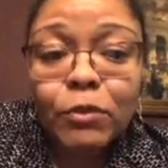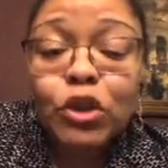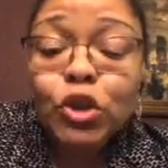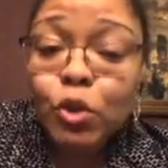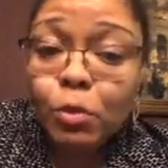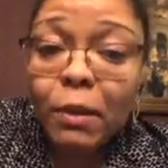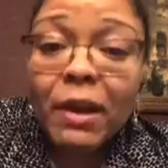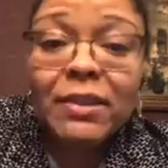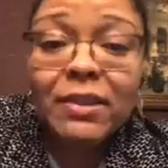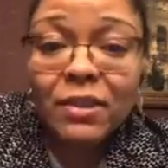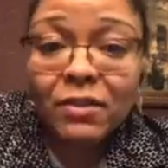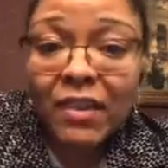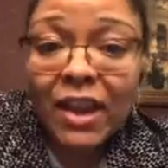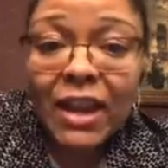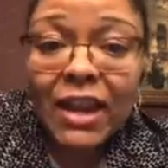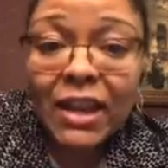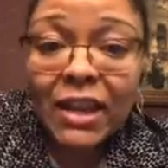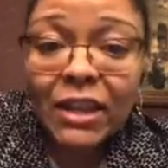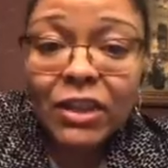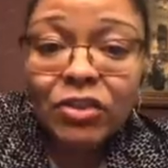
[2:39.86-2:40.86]
2 months of
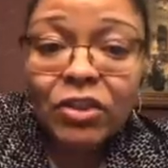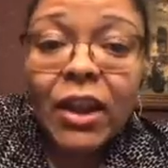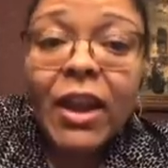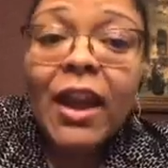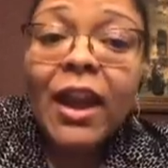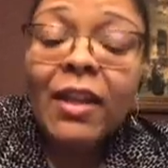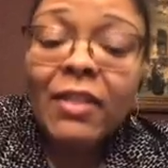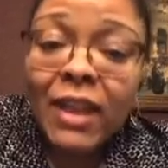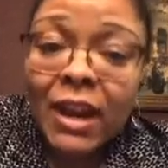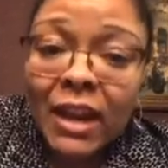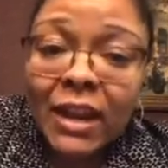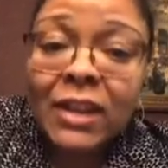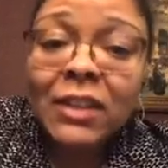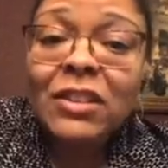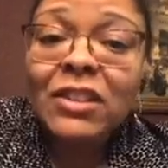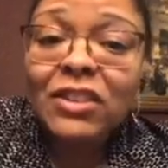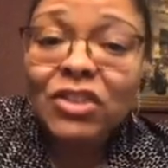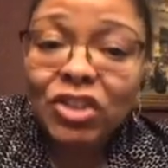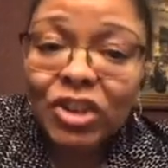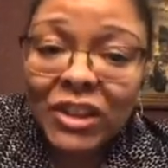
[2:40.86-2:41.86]
age, and then they
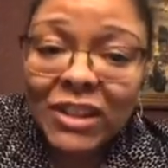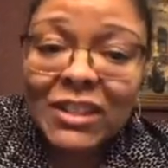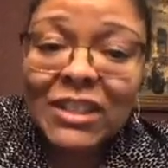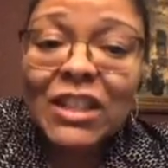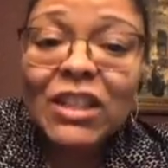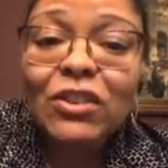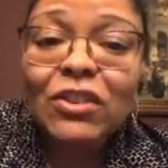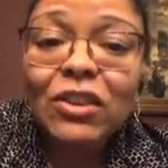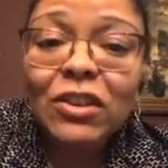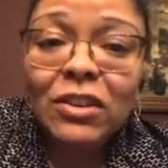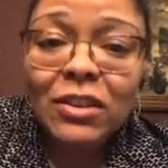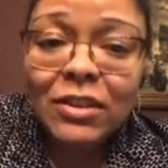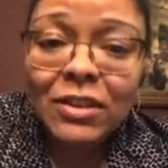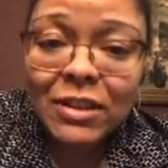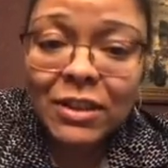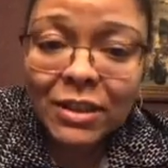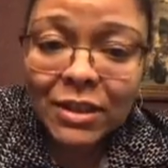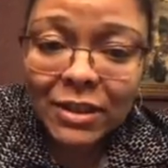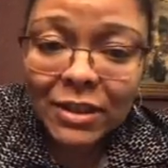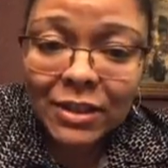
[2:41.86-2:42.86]
should continue
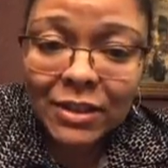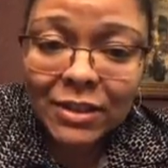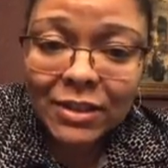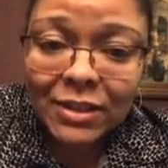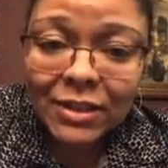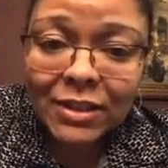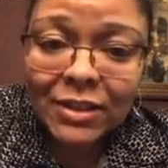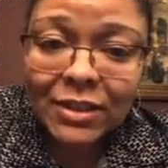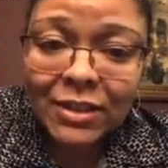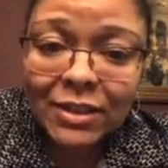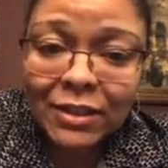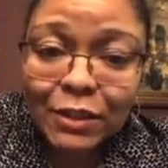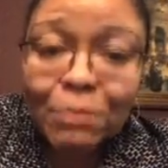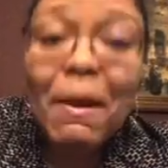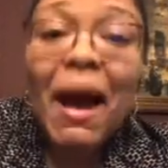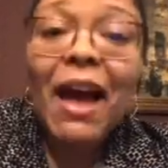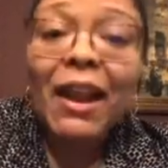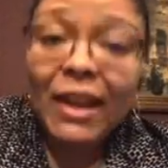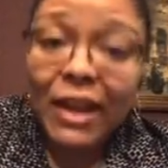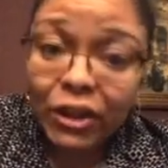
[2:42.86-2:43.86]
to
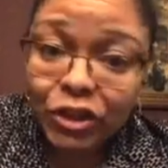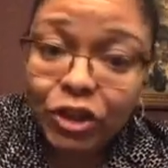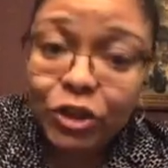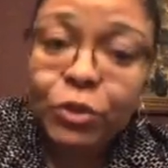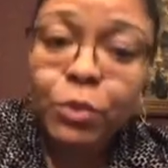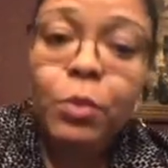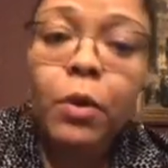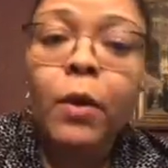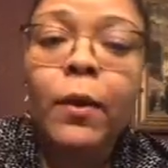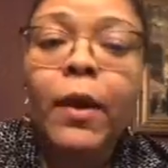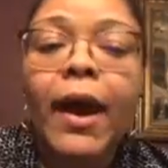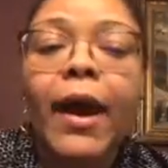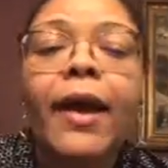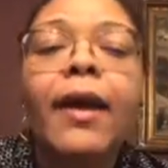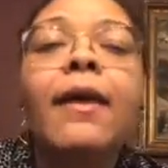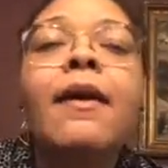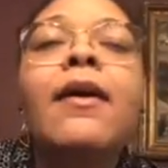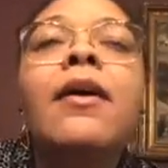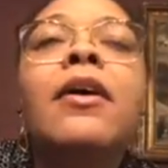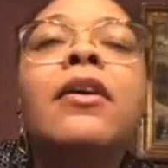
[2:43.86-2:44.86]
smile at you.
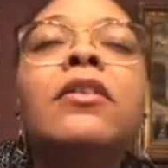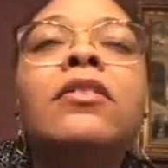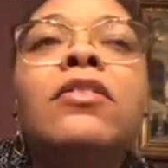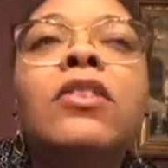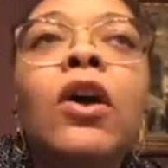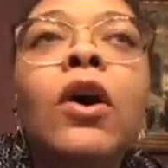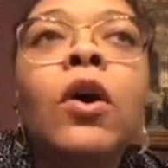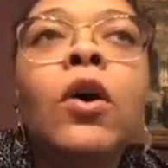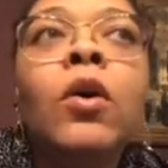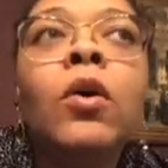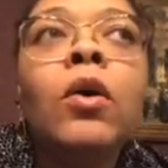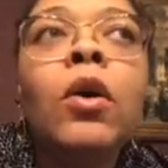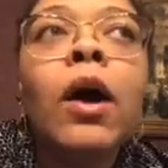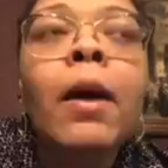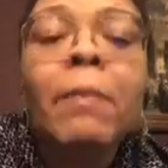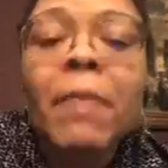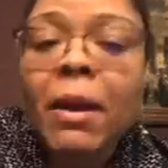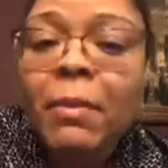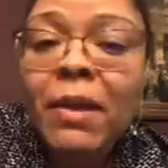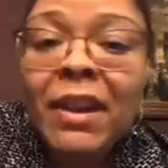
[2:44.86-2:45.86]
Okay, so
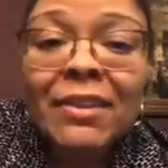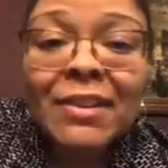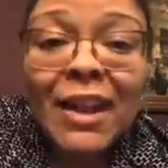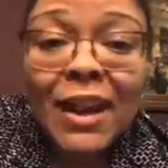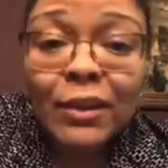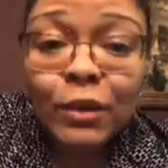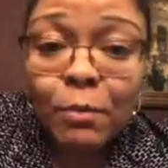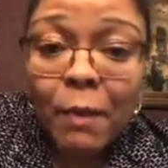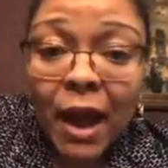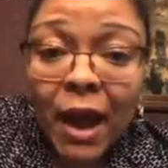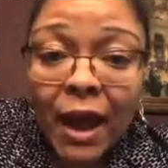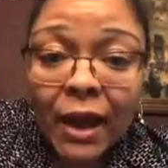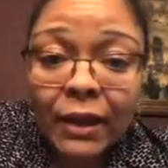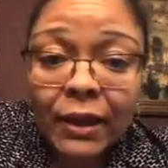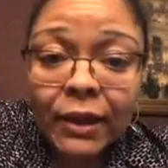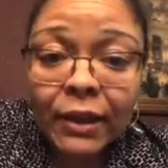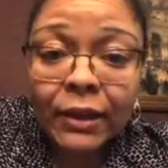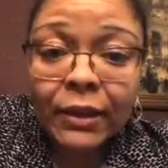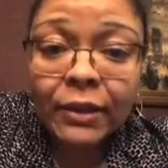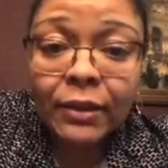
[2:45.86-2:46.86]
a baby that's not
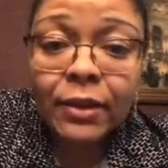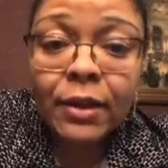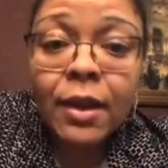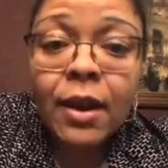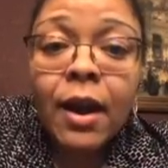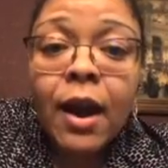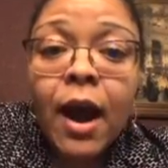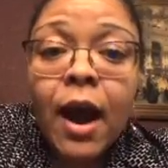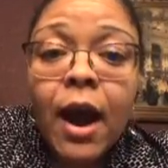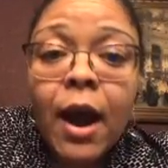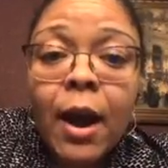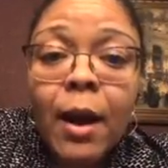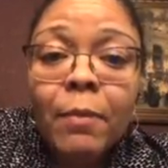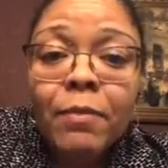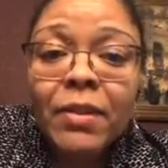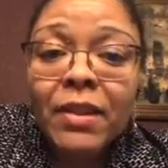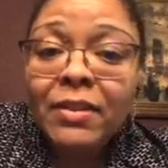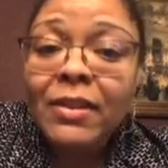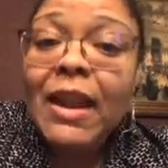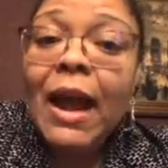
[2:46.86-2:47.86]
smiling,
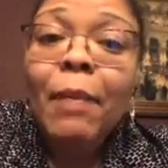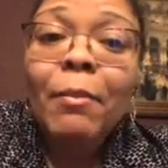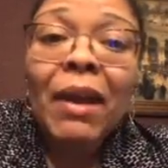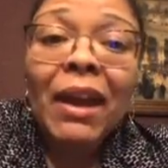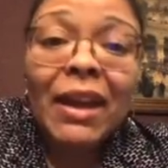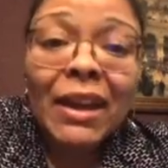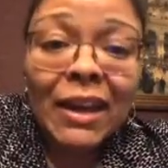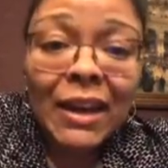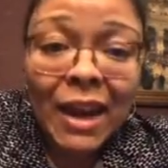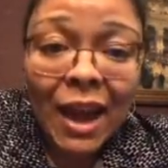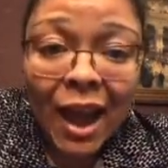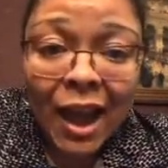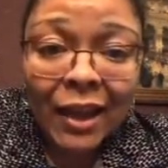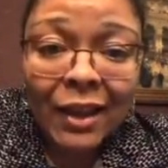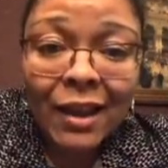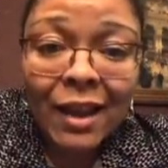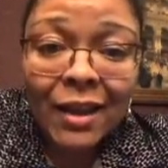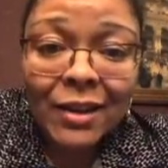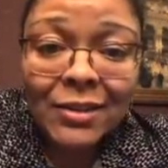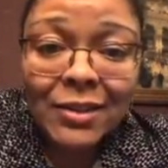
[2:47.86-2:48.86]
that's not making any eye
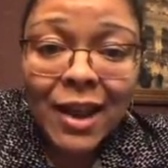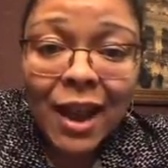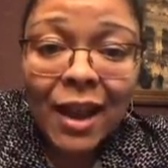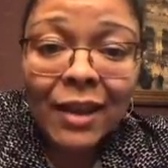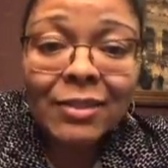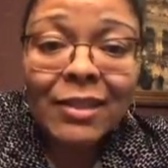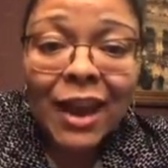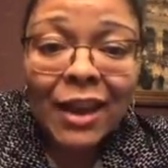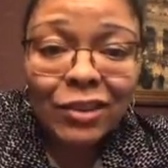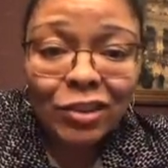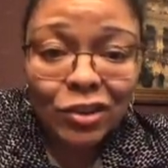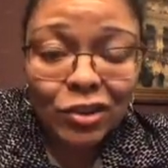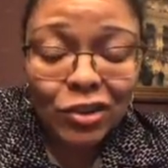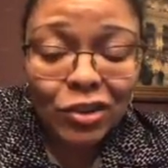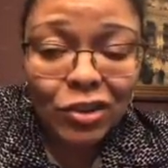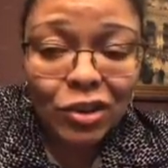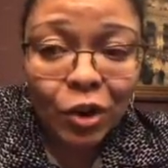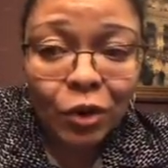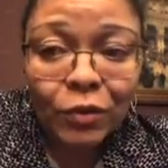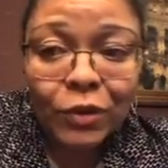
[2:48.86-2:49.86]
contact, that's
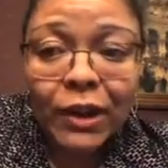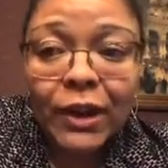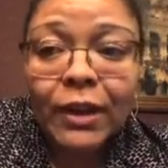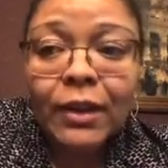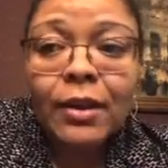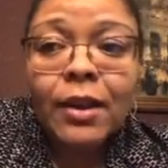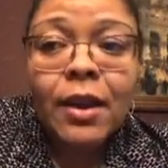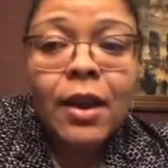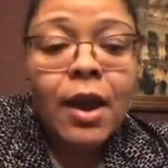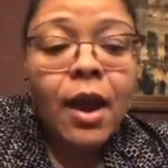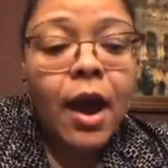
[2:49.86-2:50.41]
concerning.